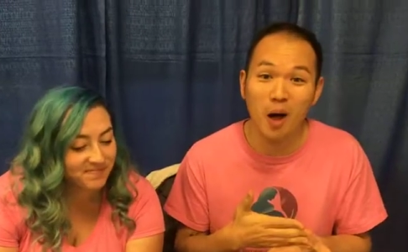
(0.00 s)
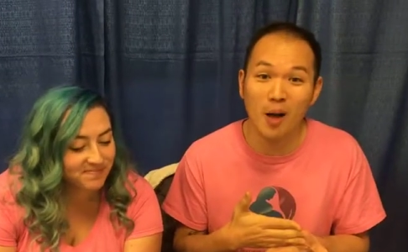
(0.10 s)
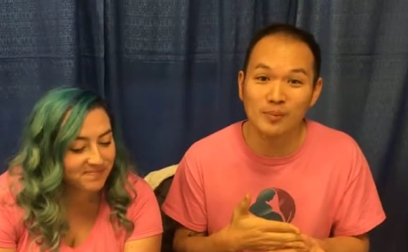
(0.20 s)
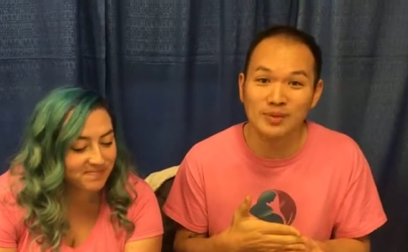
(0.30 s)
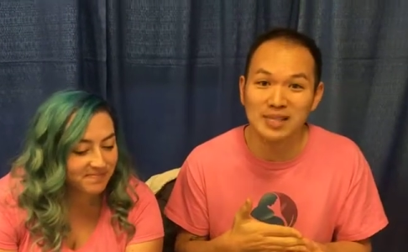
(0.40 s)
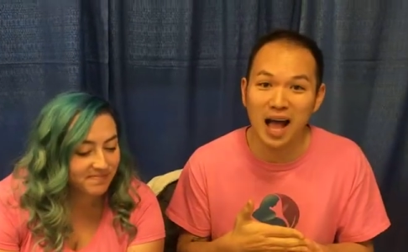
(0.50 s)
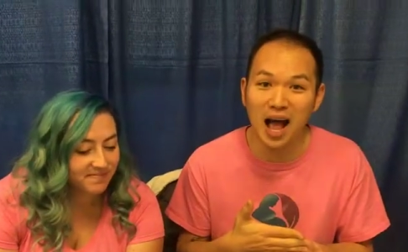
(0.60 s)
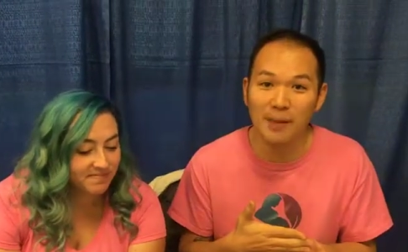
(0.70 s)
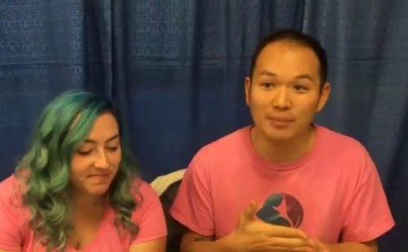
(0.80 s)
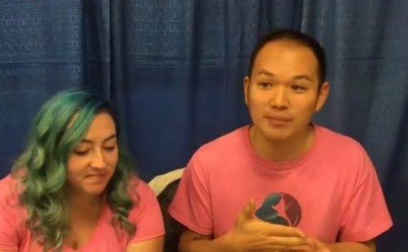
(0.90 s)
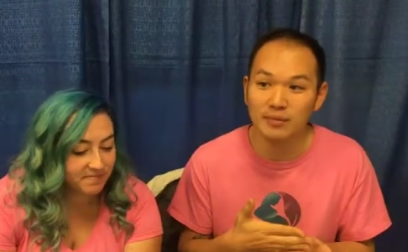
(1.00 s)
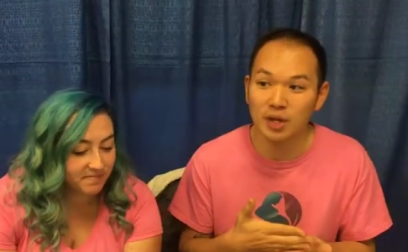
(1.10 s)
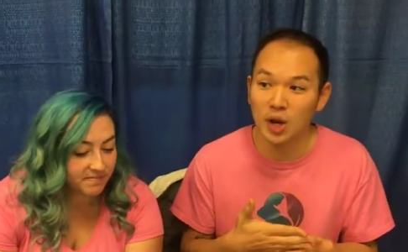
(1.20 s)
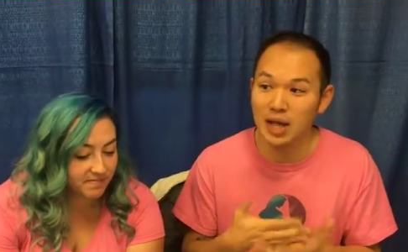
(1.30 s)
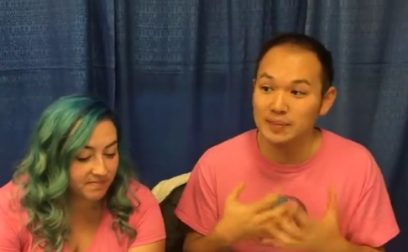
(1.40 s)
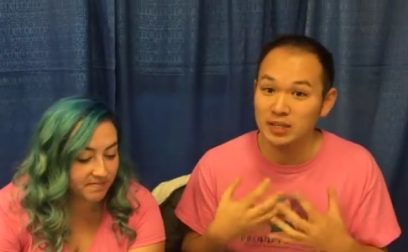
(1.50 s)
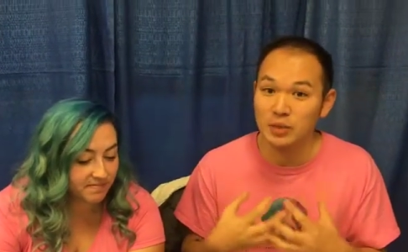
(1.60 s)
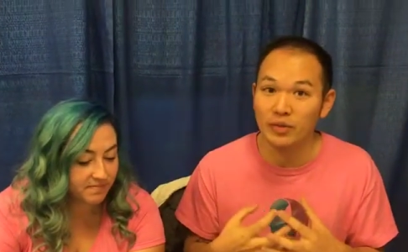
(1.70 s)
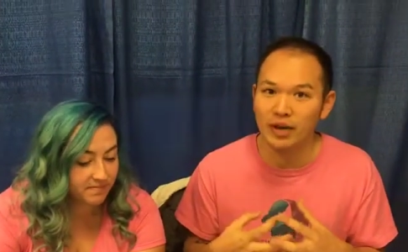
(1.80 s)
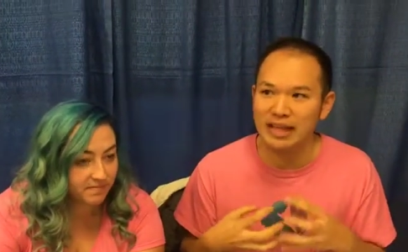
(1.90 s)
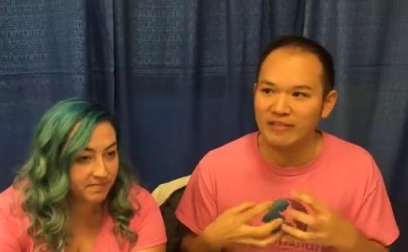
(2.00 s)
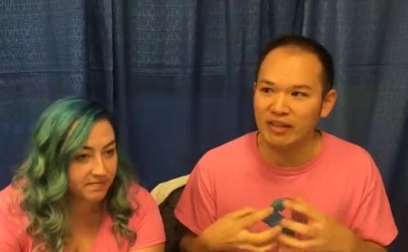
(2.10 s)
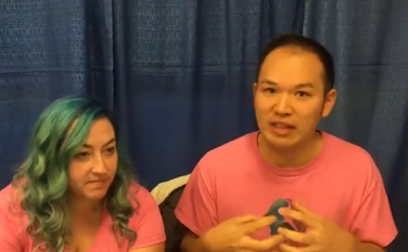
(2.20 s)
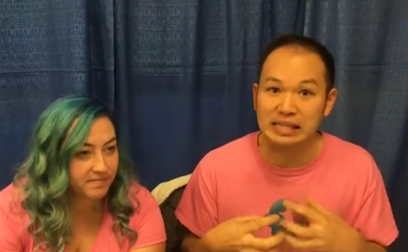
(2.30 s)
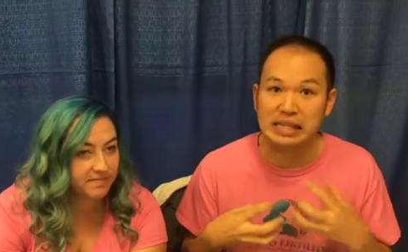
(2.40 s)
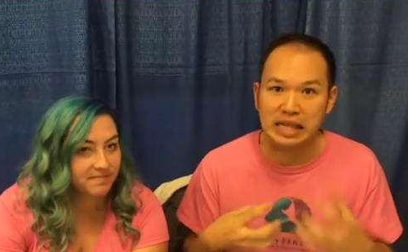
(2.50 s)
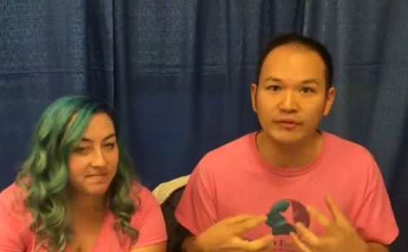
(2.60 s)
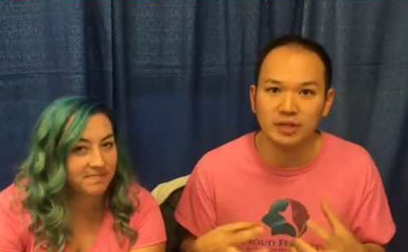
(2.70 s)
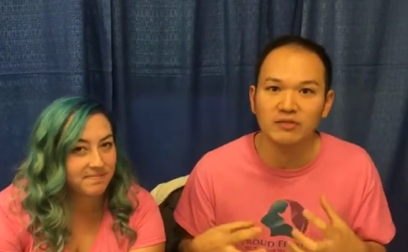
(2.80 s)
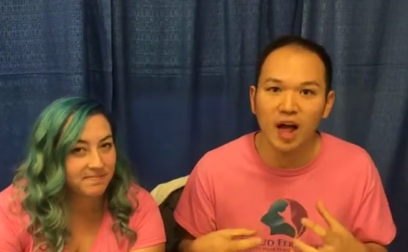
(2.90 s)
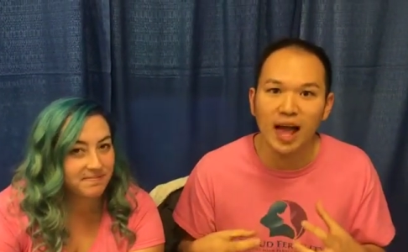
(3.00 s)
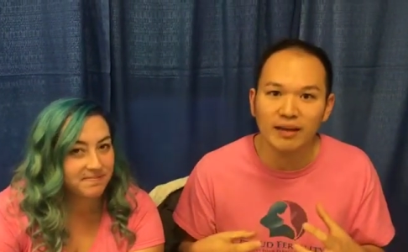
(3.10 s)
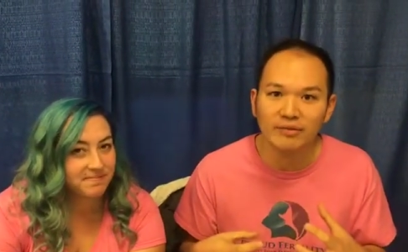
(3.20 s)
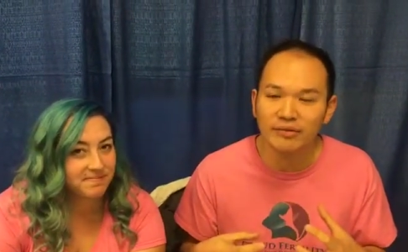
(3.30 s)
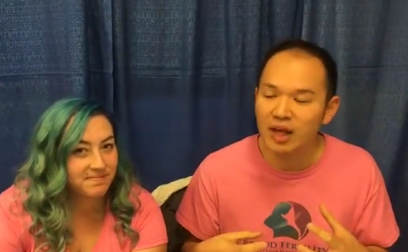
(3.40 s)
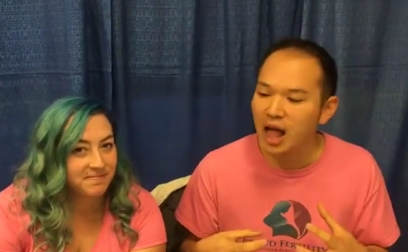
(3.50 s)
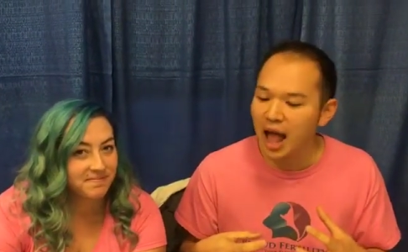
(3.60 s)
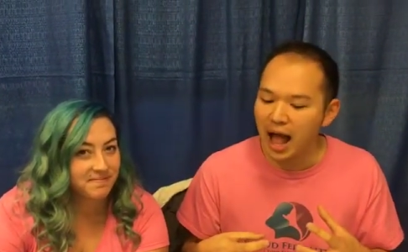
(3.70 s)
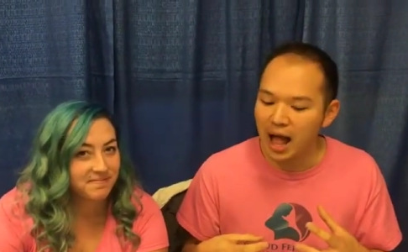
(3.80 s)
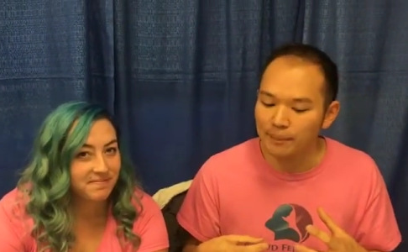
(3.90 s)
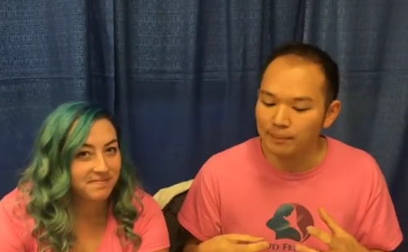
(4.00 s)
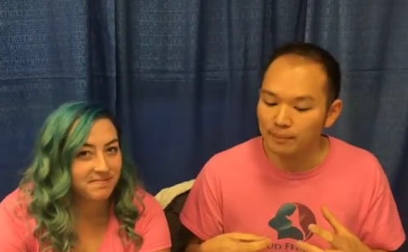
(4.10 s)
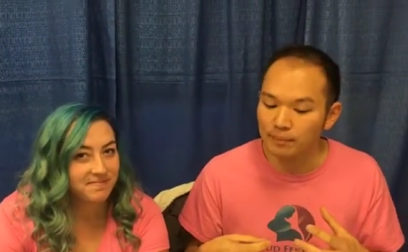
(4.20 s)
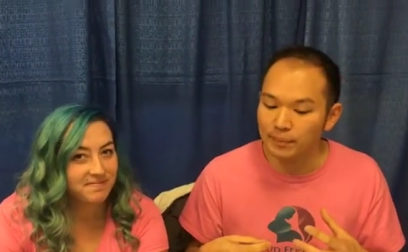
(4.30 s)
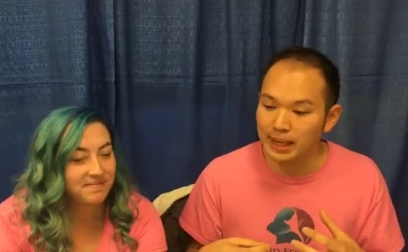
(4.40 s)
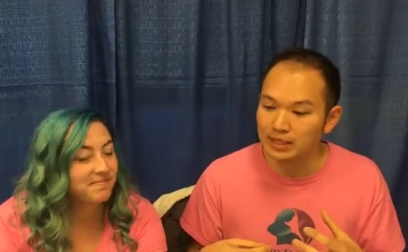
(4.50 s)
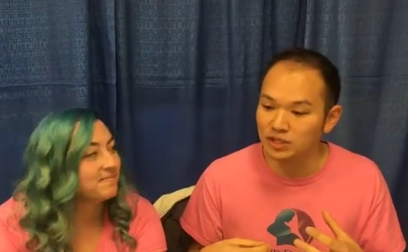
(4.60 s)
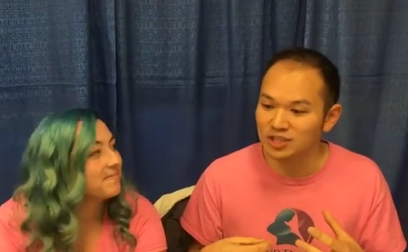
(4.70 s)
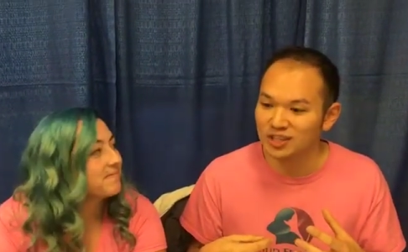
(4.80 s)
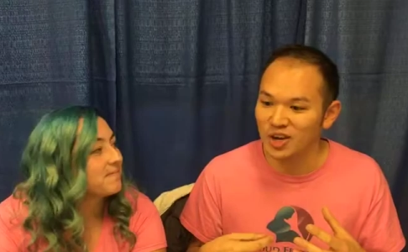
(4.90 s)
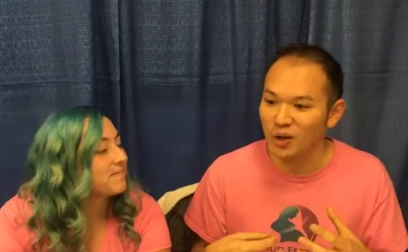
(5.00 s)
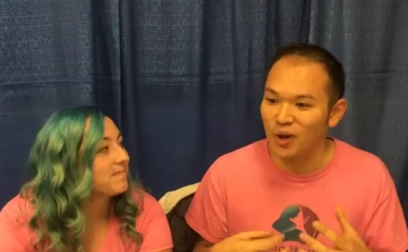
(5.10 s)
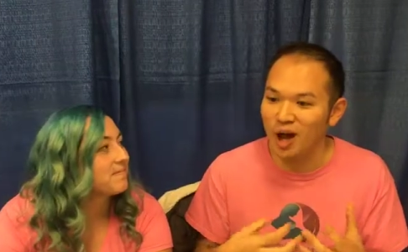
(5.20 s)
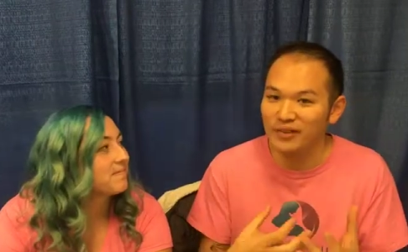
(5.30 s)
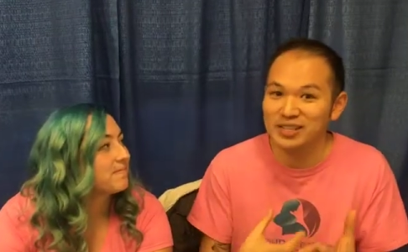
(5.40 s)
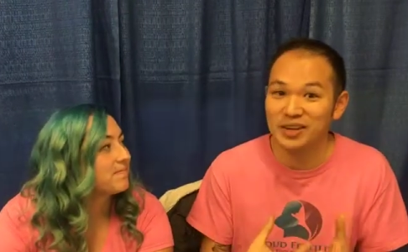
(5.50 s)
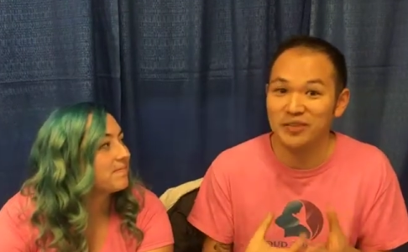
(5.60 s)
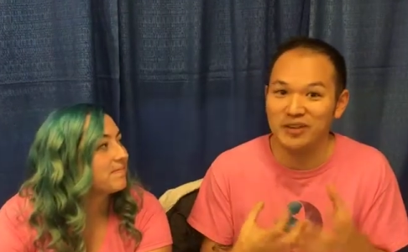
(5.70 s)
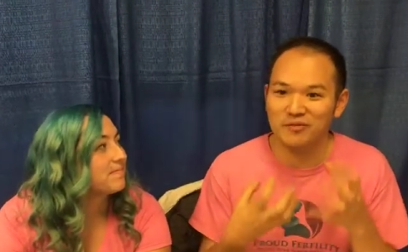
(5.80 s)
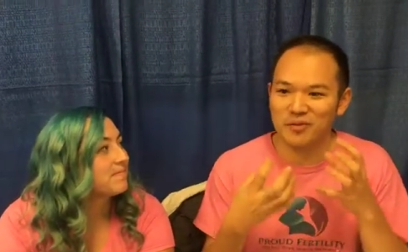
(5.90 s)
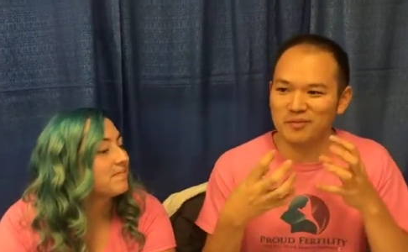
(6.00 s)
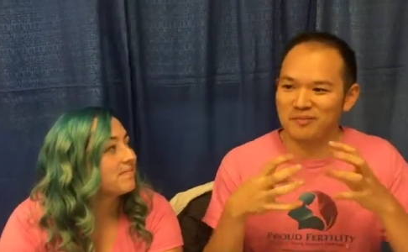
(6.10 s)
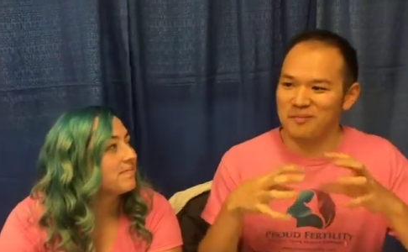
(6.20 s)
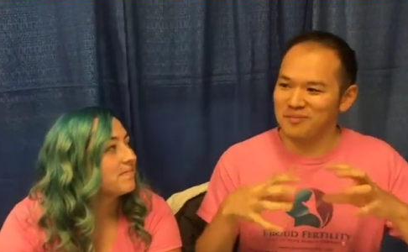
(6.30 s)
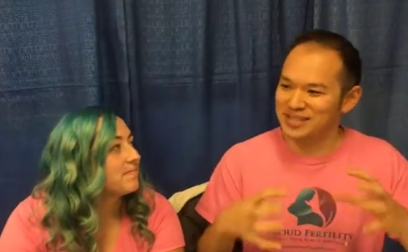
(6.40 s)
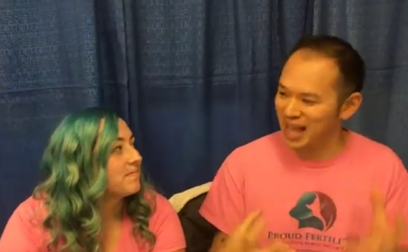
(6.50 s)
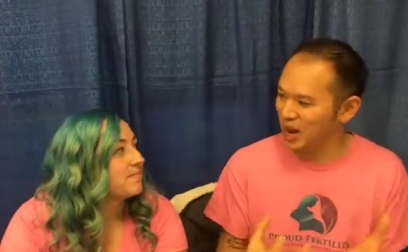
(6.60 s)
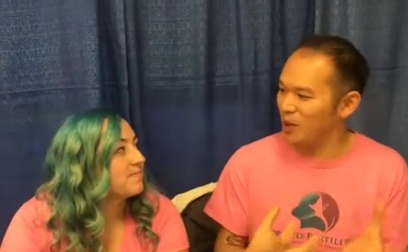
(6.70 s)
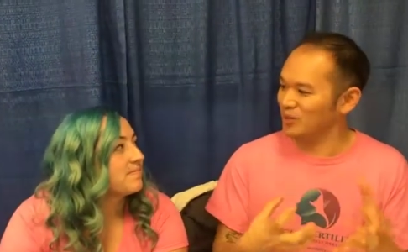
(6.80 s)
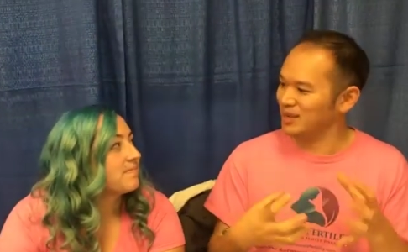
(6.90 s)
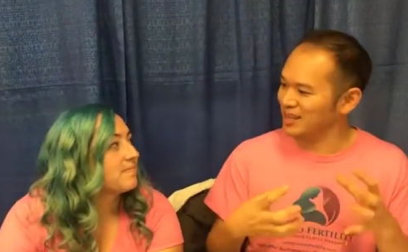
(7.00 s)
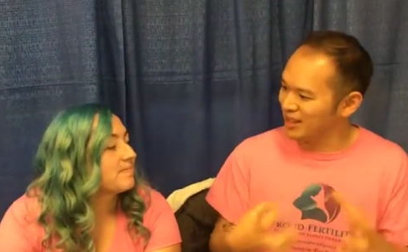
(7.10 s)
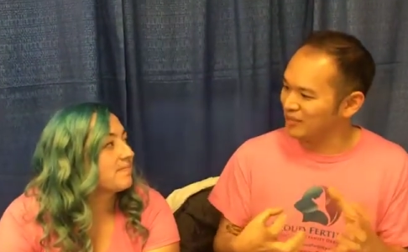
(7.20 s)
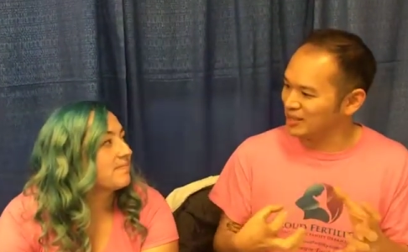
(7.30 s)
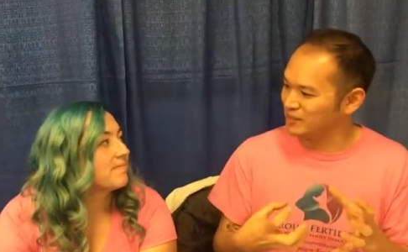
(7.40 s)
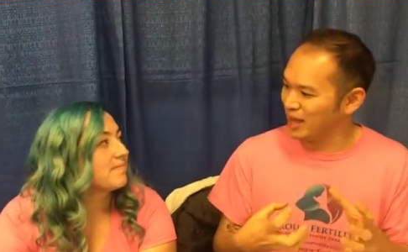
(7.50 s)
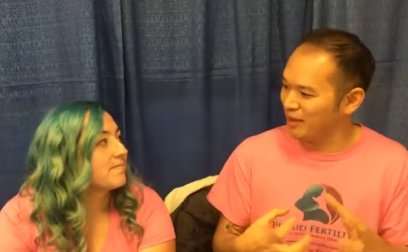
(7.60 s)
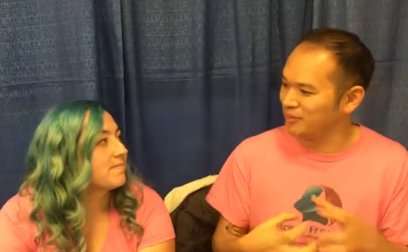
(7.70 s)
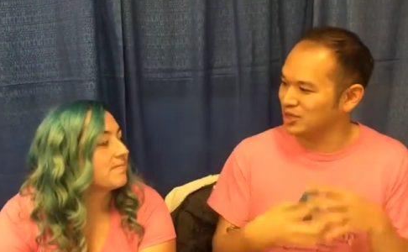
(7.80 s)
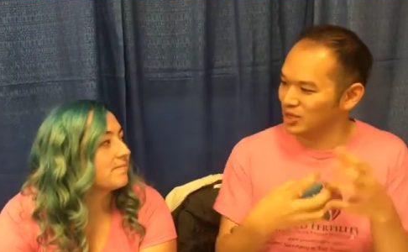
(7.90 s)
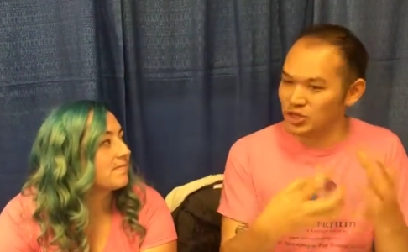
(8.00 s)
Speaker 1: moms, um, you know, especially when they're getting this gift of life. Um, because just, you know, obviously they've set out, give this gift